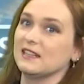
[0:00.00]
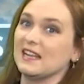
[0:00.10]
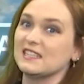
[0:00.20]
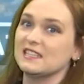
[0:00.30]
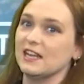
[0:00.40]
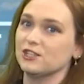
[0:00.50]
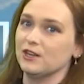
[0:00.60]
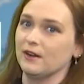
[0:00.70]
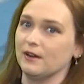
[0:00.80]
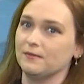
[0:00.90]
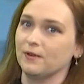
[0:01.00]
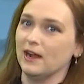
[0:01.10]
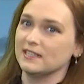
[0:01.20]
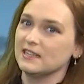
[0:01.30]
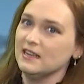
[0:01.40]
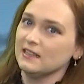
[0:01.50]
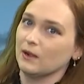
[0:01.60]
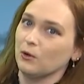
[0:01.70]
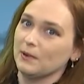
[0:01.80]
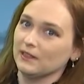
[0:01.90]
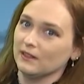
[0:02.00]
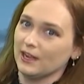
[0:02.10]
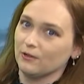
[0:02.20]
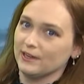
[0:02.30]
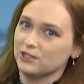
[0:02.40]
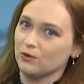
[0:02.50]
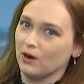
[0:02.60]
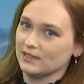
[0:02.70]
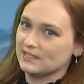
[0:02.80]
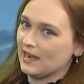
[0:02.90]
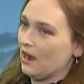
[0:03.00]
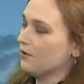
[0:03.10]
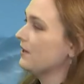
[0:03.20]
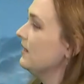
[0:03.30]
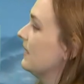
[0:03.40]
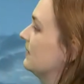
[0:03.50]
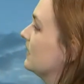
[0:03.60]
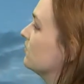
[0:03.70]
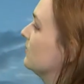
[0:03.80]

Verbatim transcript: of that stationary front that will be lingering to our south, and that's